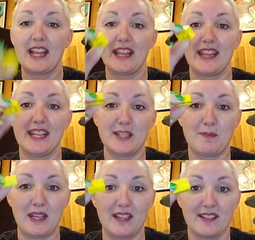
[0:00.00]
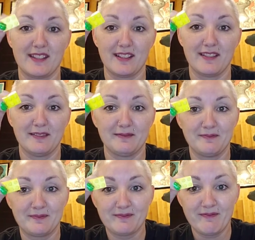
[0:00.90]
this piece.
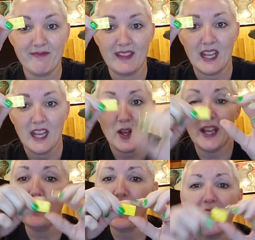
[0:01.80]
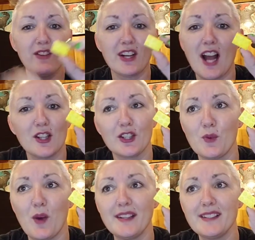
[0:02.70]
In whatever color you
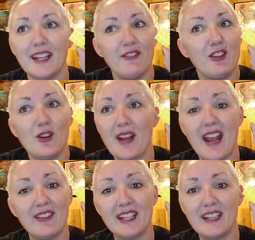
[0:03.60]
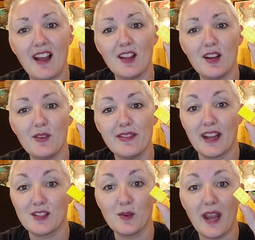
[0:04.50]
want. If you don't have it in yellow,
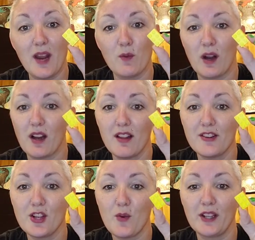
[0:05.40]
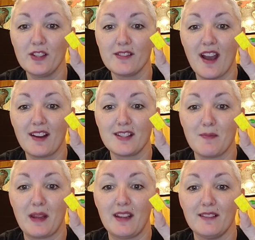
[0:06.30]
that's okay. What color do you want your duck to
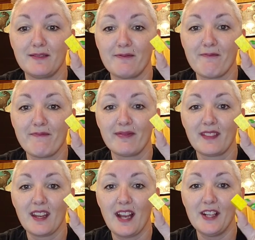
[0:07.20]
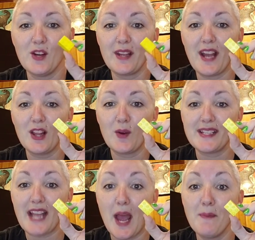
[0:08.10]
be? I know yellow
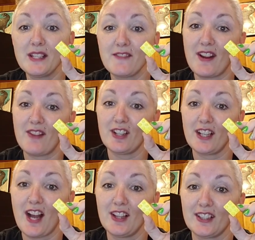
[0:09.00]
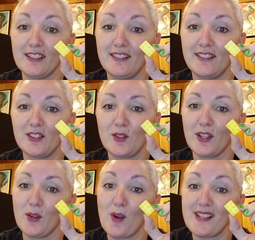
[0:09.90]
is Emma's favorite color, or
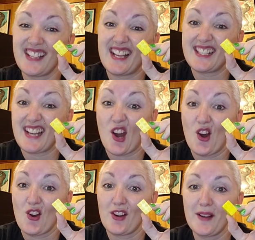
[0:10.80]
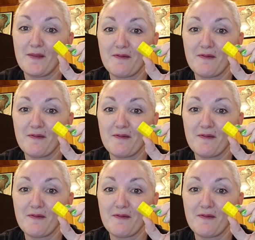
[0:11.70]
it was last I heard.